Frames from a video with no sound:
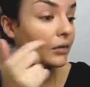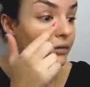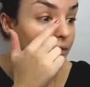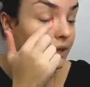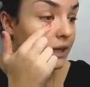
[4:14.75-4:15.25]
out
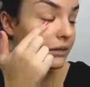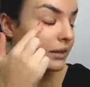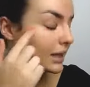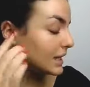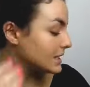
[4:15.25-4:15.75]

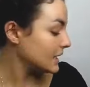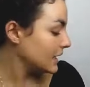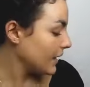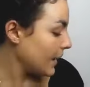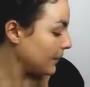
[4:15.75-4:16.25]
really
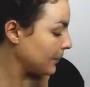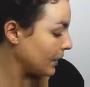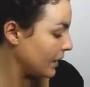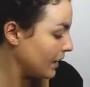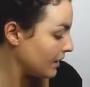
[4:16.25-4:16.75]
easily there.
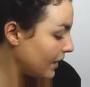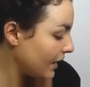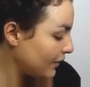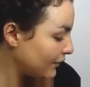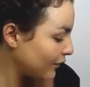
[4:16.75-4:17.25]

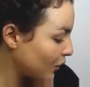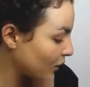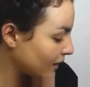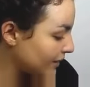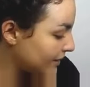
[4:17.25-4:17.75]
Then for
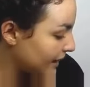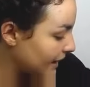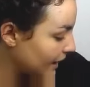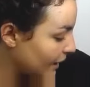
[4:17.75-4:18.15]
concealer,